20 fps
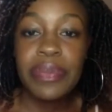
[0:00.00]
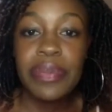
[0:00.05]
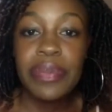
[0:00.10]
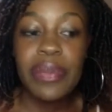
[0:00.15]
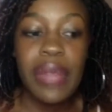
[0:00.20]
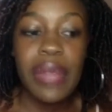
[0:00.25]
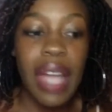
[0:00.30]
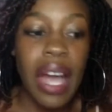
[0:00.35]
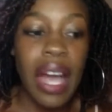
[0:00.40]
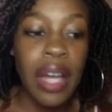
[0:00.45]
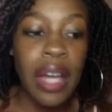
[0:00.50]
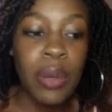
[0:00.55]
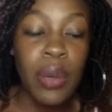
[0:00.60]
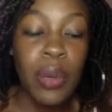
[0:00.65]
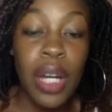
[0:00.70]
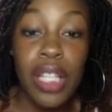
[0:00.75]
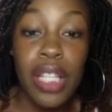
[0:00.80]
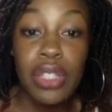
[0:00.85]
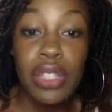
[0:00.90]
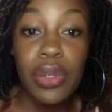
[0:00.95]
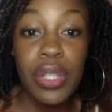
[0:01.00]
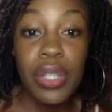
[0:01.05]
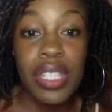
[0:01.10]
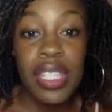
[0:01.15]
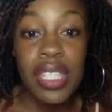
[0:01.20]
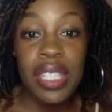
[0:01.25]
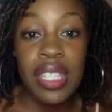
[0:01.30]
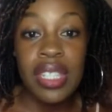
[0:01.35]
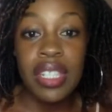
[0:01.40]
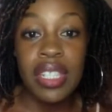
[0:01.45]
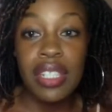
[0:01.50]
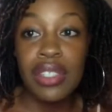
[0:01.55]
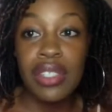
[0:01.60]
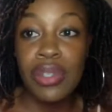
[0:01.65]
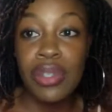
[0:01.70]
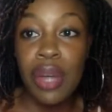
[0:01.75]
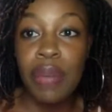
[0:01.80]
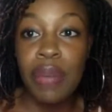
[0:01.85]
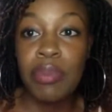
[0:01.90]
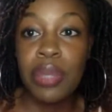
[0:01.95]
I was consistent. So I've
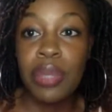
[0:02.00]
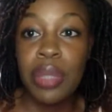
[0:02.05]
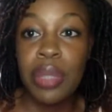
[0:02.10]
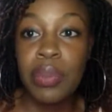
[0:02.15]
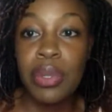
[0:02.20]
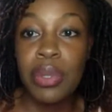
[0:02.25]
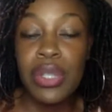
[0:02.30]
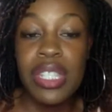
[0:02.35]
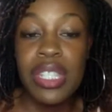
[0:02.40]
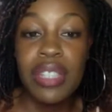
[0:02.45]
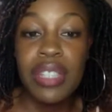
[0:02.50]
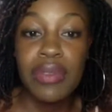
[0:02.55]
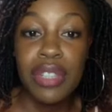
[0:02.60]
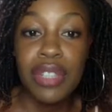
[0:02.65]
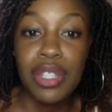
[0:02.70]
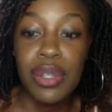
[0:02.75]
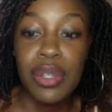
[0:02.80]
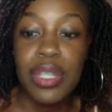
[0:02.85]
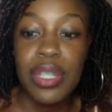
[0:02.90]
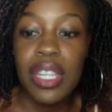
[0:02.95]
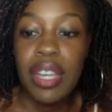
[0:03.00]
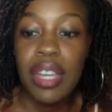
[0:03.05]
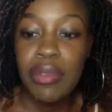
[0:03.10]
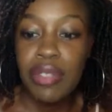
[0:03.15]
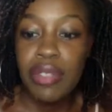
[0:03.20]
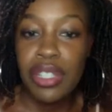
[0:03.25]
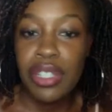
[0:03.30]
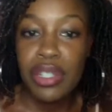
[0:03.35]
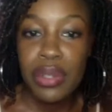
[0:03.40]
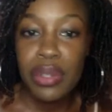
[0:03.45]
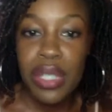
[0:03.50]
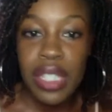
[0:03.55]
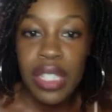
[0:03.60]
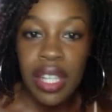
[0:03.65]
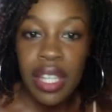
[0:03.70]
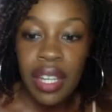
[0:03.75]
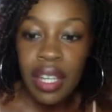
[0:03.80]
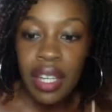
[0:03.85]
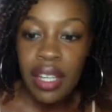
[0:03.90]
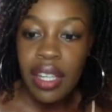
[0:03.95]
been posting videos every Tuesday.
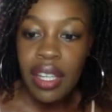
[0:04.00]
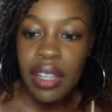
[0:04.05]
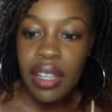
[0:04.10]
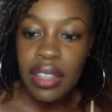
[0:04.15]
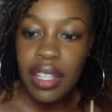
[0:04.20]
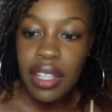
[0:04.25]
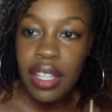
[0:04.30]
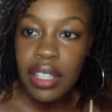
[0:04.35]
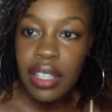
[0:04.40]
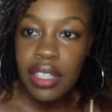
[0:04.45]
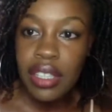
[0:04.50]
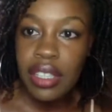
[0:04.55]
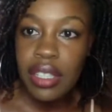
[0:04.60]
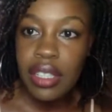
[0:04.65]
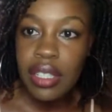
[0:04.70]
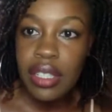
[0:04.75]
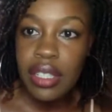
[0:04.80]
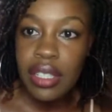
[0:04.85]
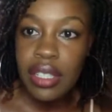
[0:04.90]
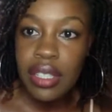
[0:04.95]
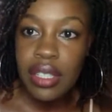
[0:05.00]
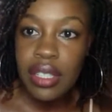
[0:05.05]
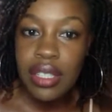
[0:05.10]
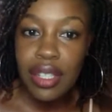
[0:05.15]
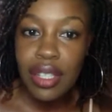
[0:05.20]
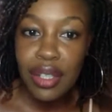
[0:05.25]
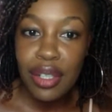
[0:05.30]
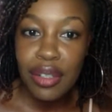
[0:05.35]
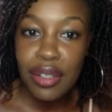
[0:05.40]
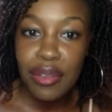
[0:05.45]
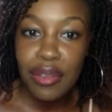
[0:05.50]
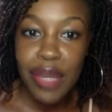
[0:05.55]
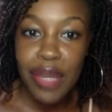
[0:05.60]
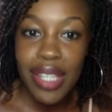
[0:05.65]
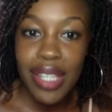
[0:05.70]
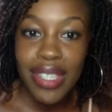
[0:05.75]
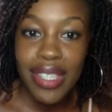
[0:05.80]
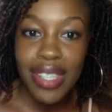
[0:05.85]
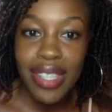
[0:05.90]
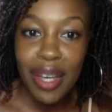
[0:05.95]
I think I need to turn off my
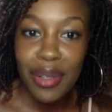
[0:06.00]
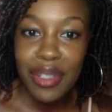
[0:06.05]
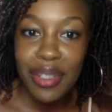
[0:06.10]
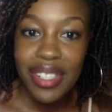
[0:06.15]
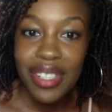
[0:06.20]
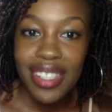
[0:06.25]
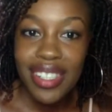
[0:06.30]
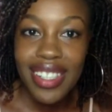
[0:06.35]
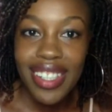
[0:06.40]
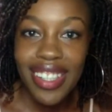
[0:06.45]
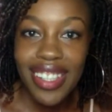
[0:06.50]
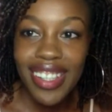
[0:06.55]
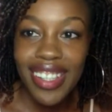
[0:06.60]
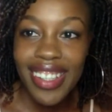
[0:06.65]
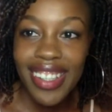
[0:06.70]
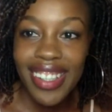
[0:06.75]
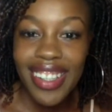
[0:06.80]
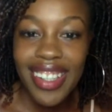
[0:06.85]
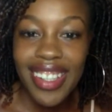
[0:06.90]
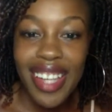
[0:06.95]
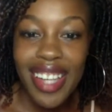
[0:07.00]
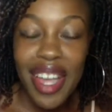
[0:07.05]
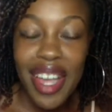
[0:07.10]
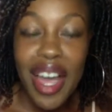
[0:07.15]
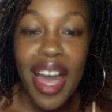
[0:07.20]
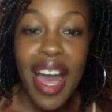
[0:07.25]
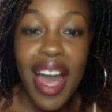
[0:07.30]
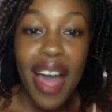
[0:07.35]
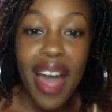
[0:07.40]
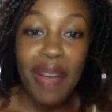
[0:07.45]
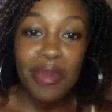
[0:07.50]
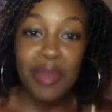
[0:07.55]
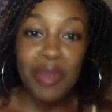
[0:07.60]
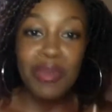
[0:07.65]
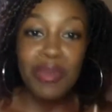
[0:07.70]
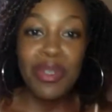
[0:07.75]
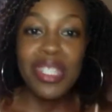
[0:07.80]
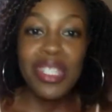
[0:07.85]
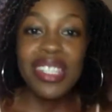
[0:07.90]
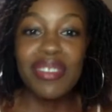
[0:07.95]
sound here. I've been
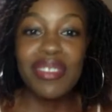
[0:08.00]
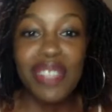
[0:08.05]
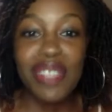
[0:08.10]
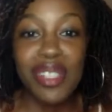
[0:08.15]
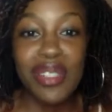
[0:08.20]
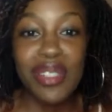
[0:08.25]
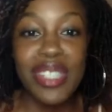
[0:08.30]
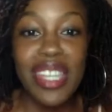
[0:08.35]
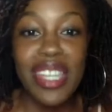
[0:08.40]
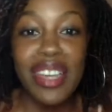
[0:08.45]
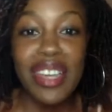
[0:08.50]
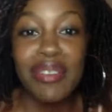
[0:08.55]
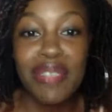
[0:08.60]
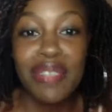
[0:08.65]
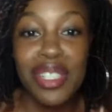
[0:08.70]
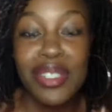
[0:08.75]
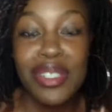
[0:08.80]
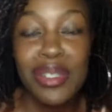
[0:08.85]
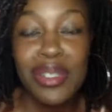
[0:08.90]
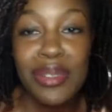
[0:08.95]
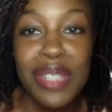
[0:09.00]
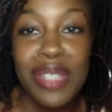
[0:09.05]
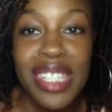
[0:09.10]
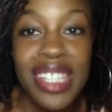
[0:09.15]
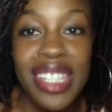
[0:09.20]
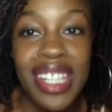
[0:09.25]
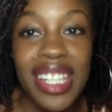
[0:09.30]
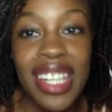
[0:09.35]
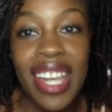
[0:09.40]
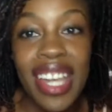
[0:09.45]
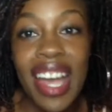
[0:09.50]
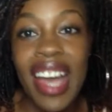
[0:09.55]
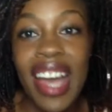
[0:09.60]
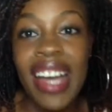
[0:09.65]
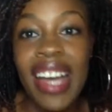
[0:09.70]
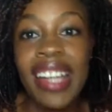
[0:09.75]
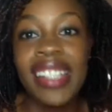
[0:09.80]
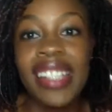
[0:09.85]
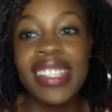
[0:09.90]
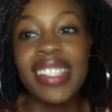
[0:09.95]
posting videos every Tuesday
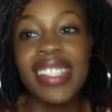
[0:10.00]
at